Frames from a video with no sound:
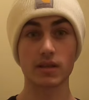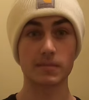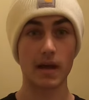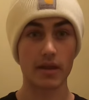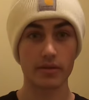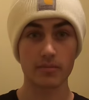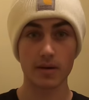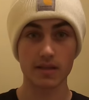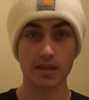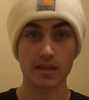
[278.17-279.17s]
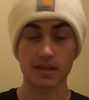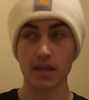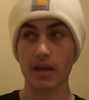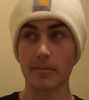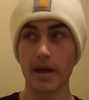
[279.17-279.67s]
in this bathroom, but it's like the
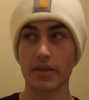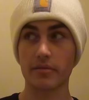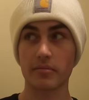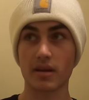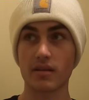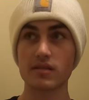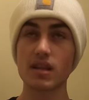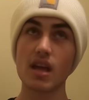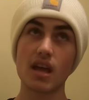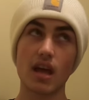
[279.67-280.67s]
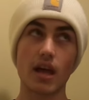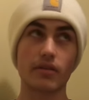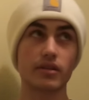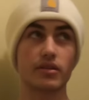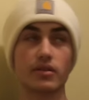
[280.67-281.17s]
second bathroom in my house. I don't
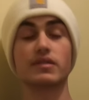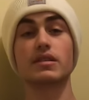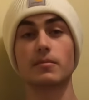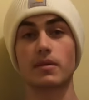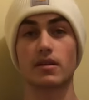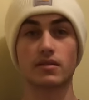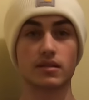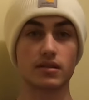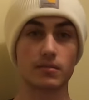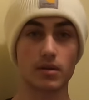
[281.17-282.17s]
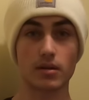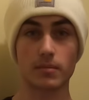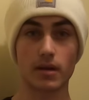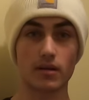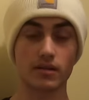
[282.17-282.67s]
get to use it because it's in my
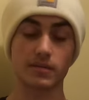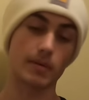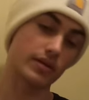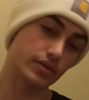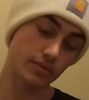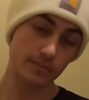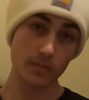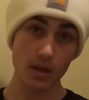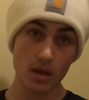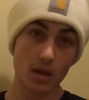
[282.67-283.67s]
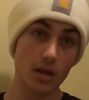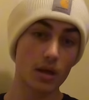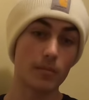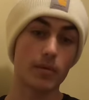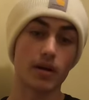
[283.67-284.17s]
parents' bedroom.
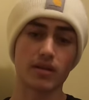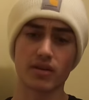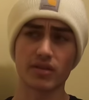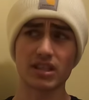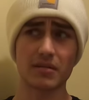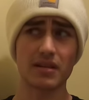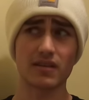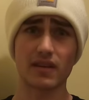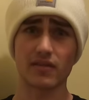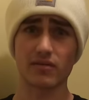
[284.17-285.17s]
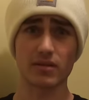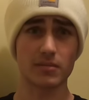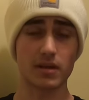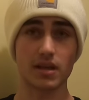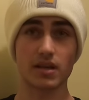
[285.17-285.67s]
But the only time I think I've ever really
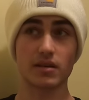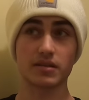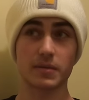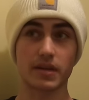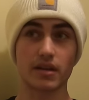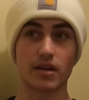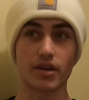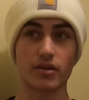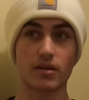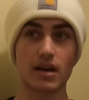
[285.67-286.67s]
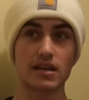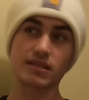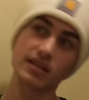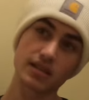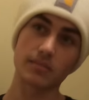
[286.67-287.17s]
been in here is when they got in a car
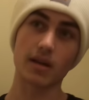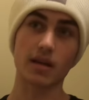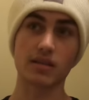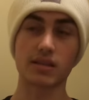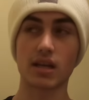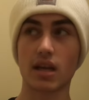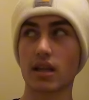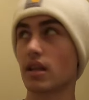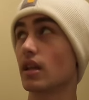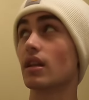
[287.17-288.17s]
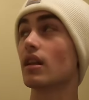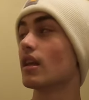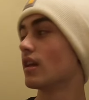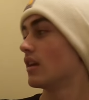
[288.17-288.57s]
accident. My cousin and I cleaned